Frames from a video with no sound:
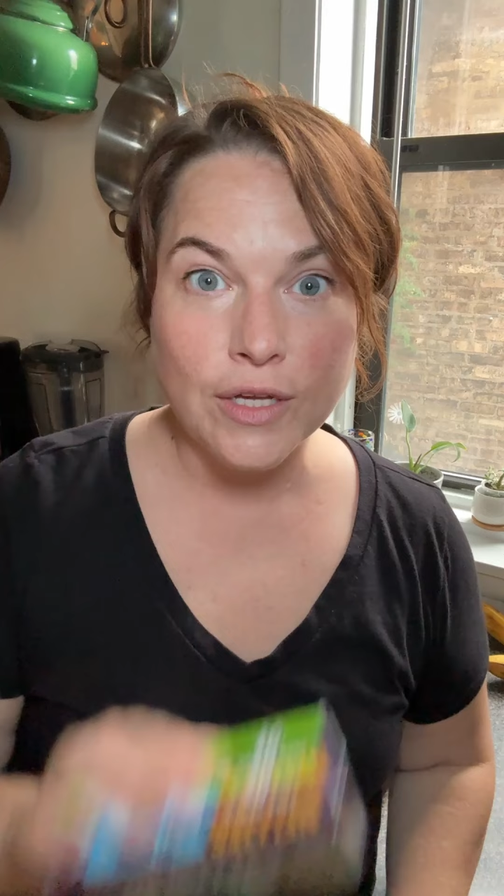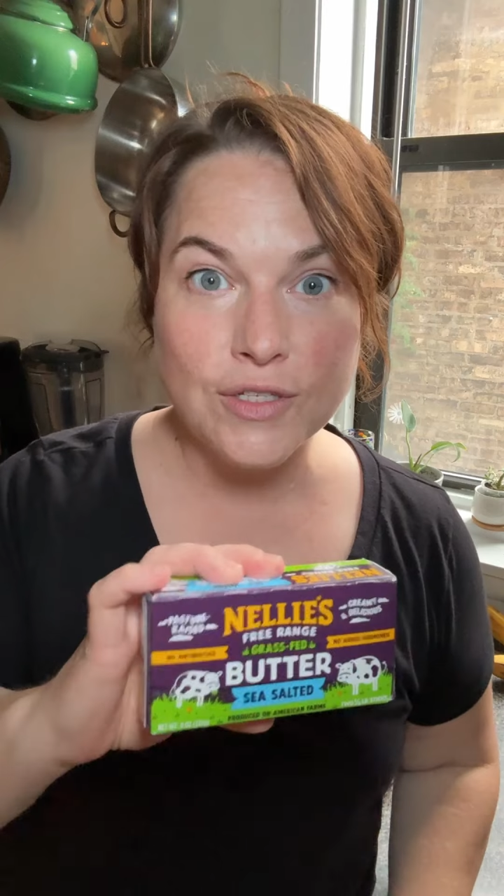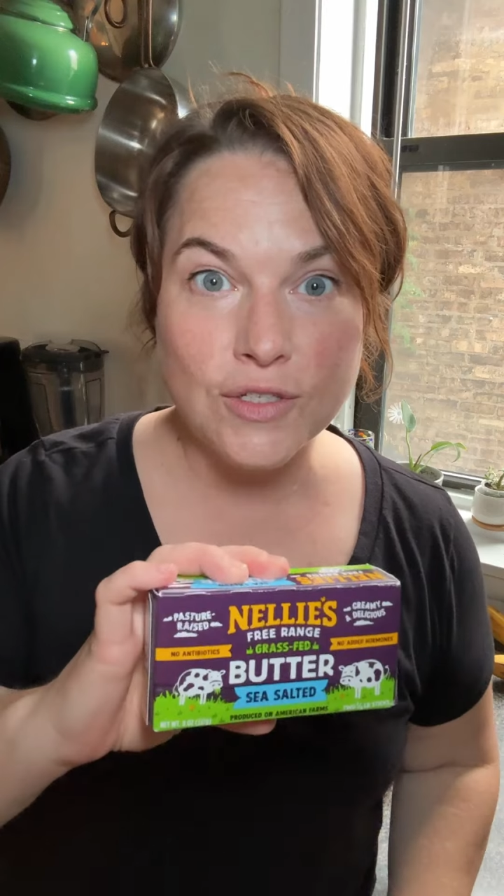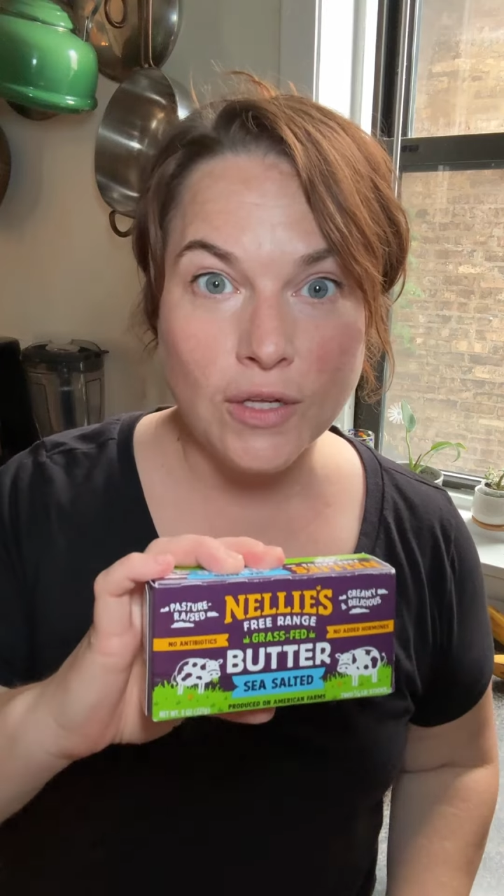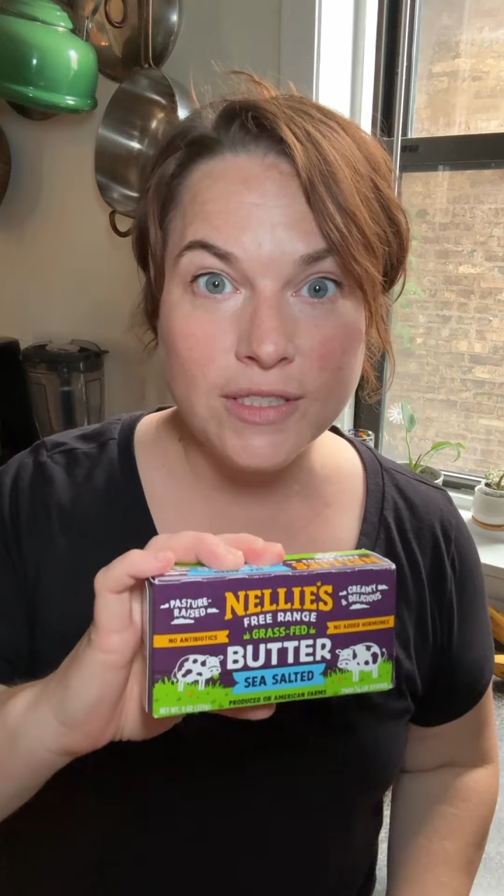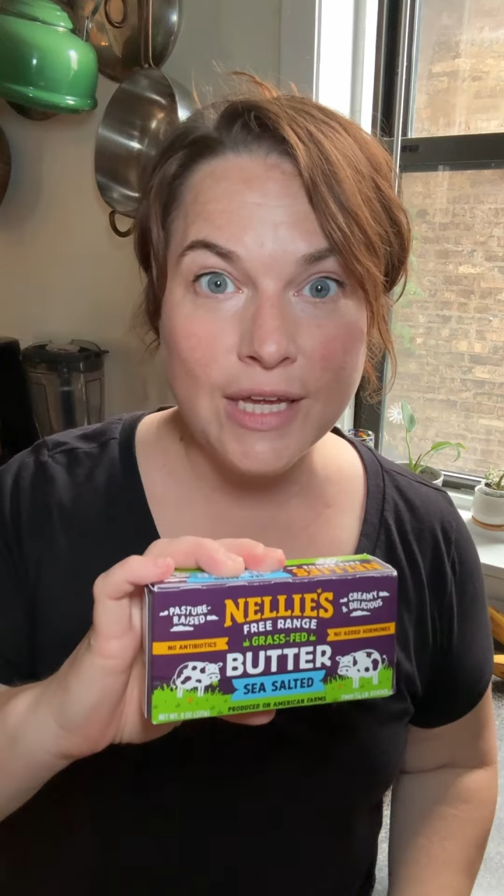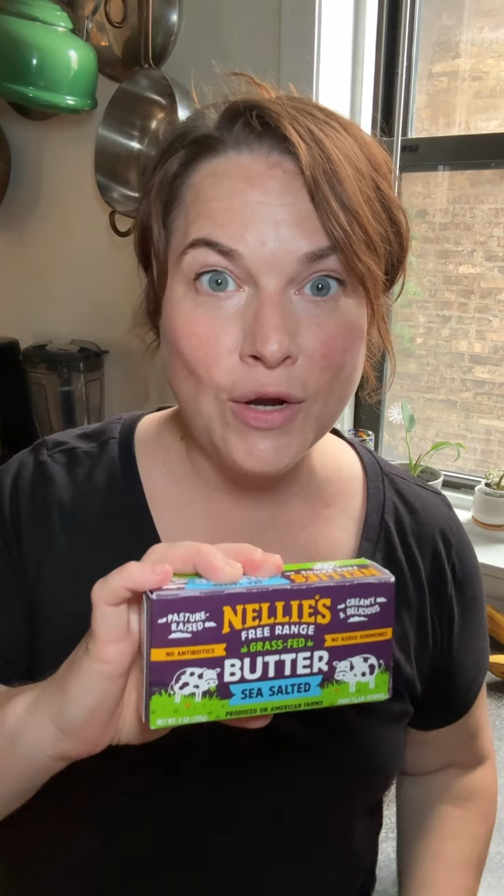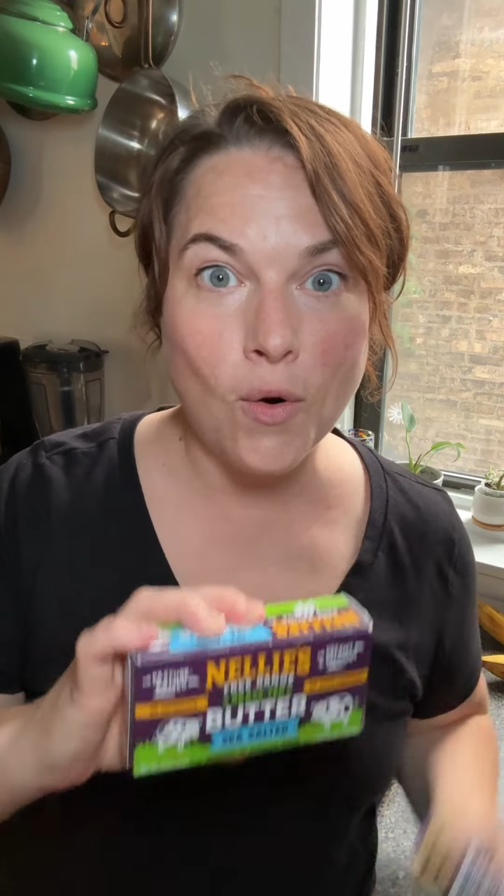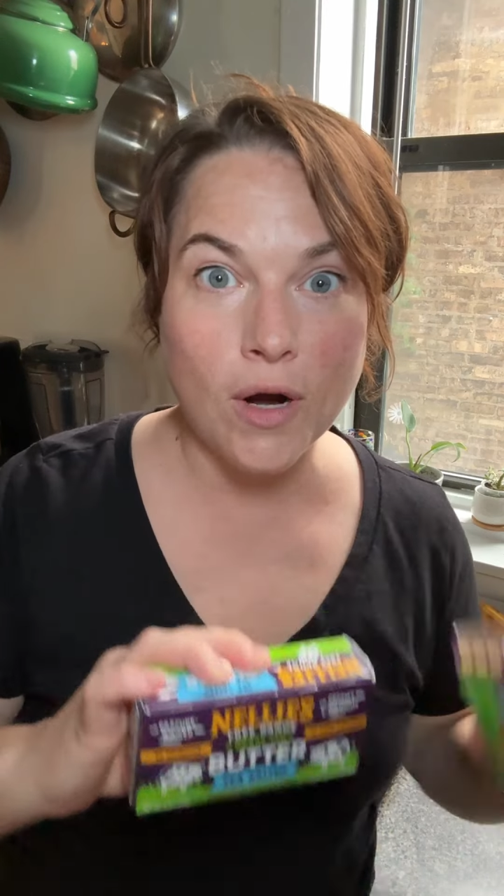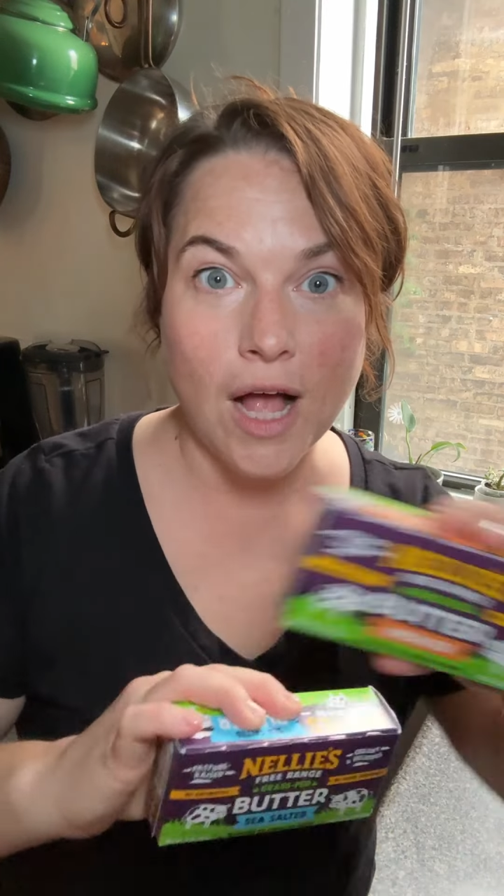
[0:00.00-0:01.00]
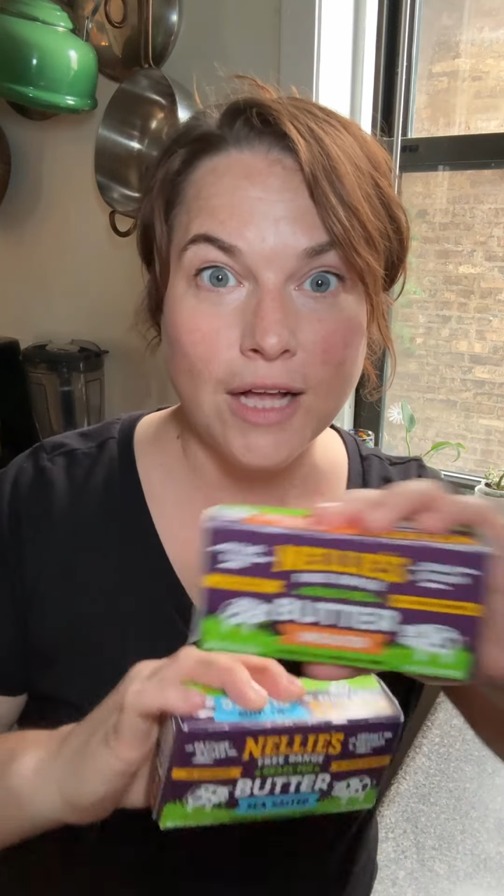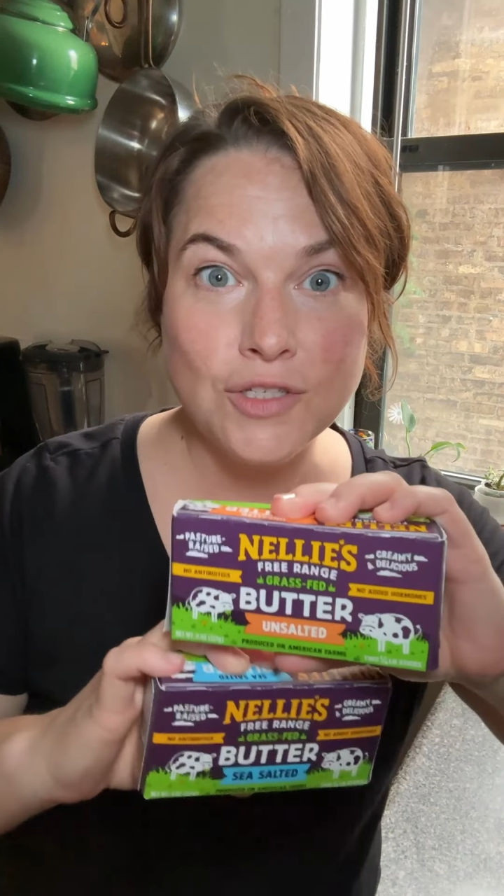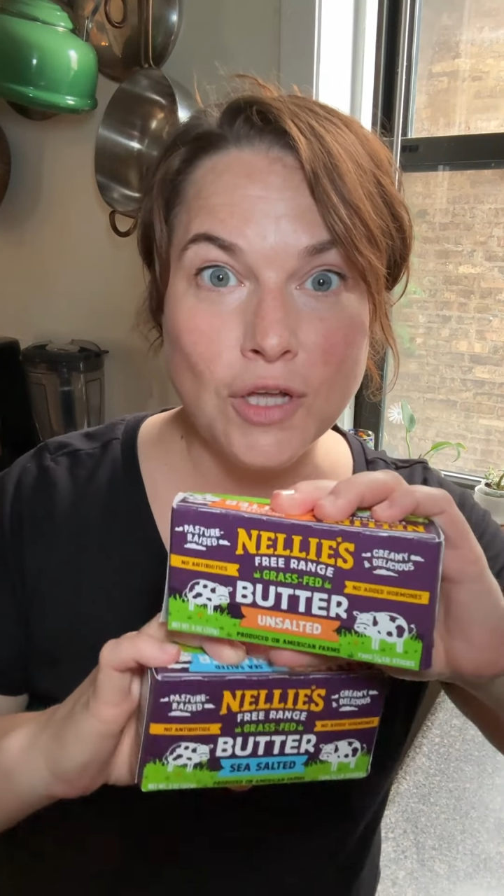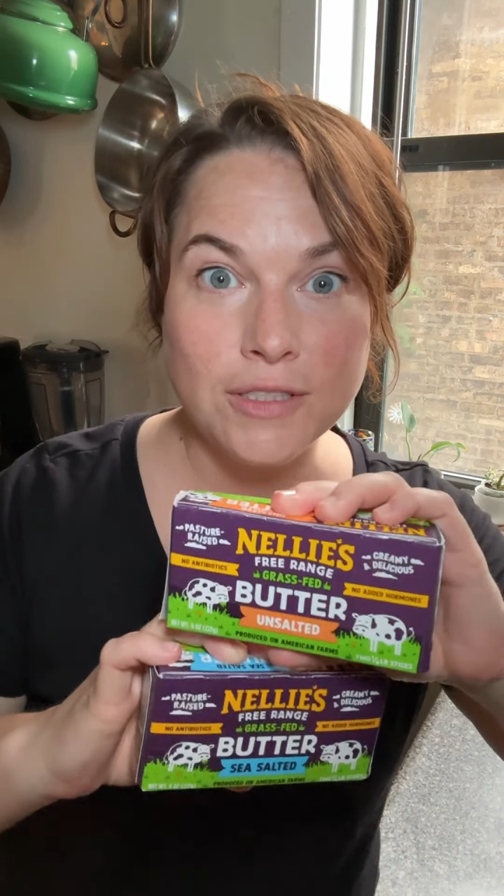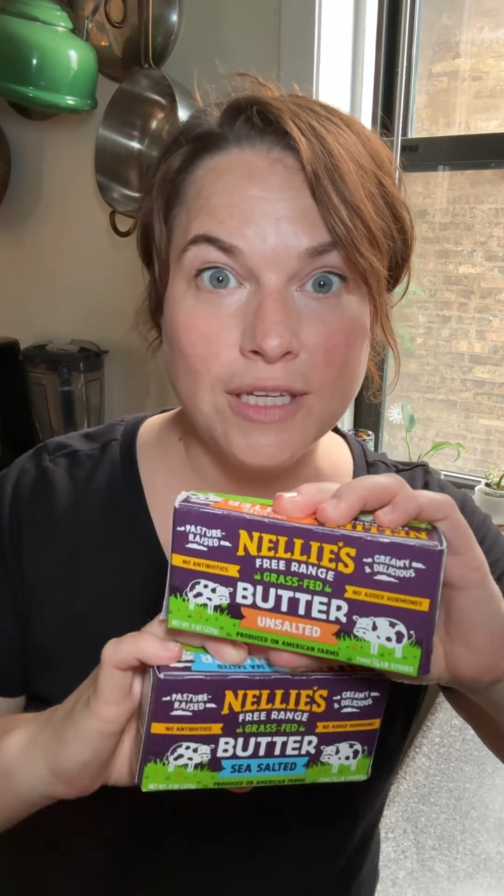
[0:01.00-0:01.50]
salted or
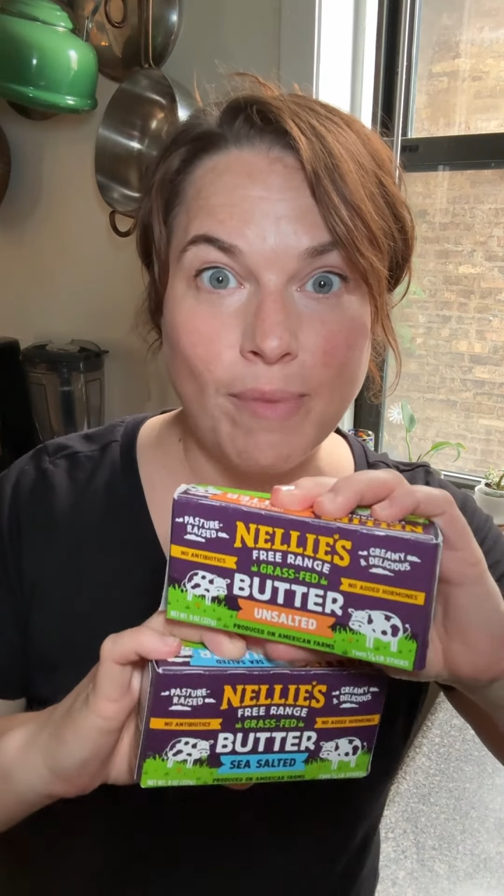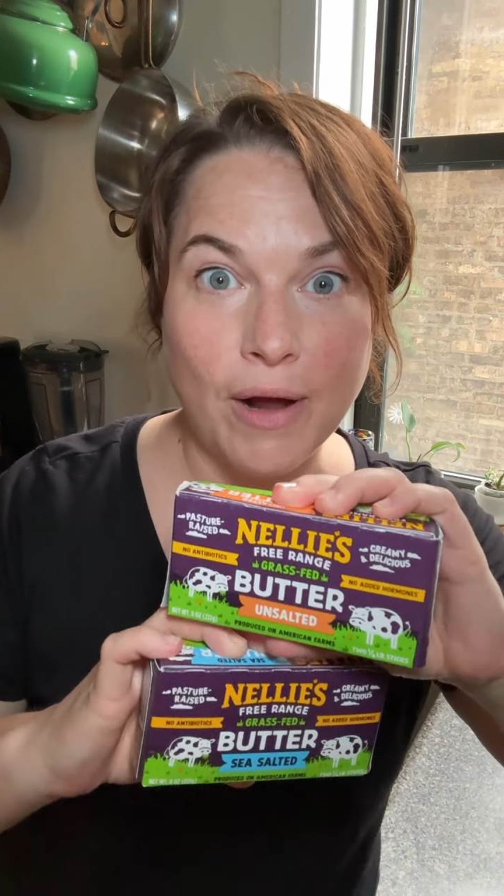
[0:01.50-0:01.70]
unsalted